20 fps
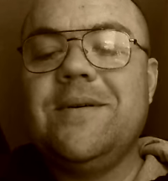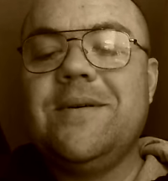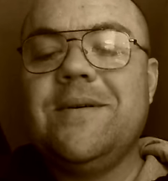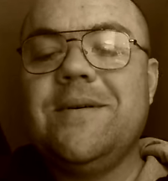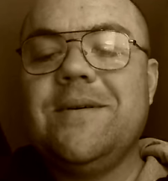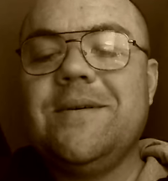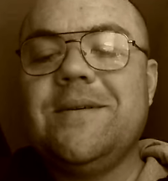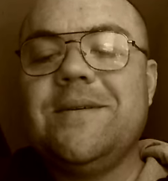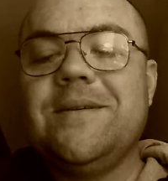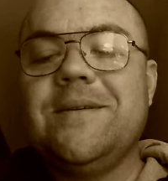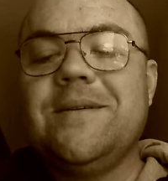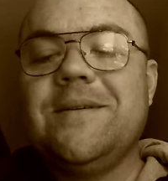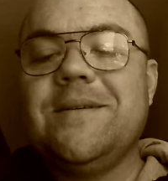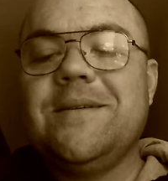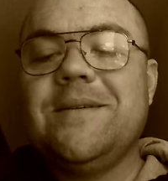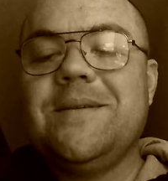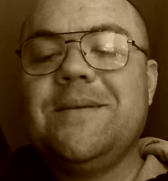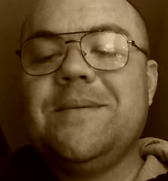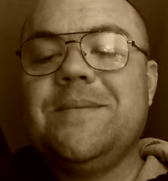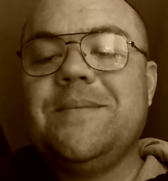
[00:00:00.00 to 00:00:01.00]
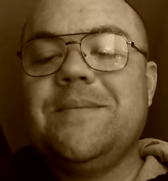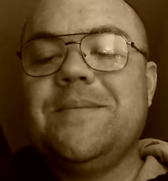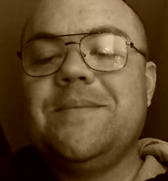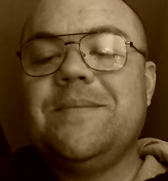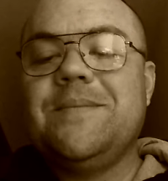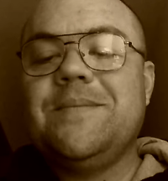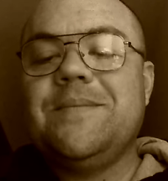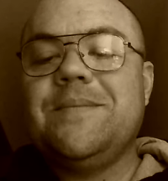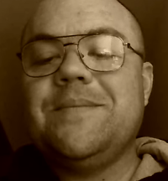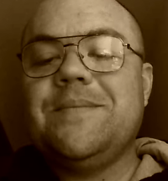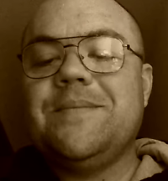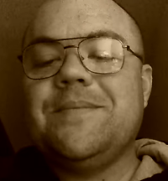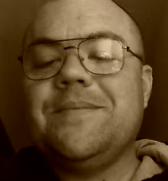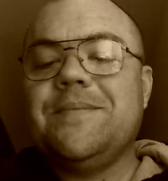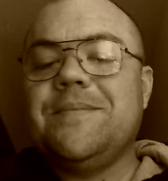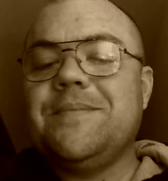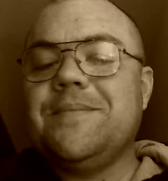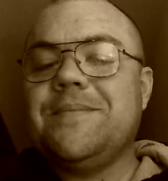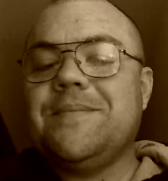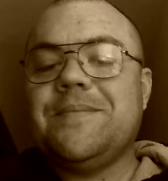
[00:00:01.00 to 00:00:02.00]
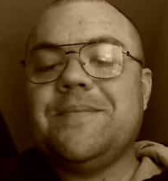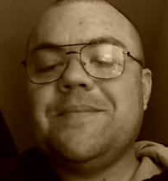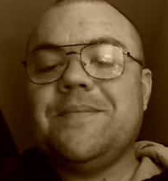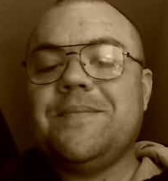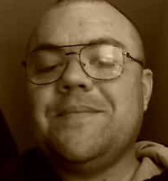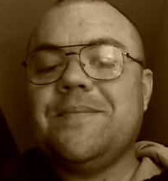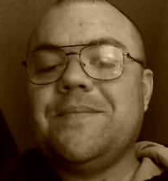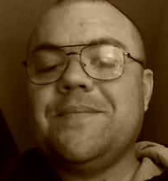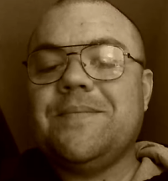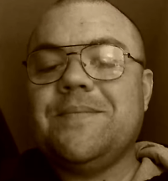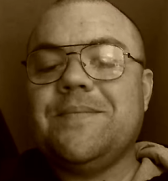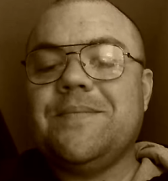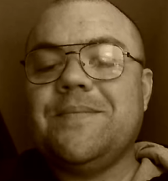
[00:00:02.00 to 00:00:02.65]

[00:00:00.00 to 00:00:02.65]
(silence)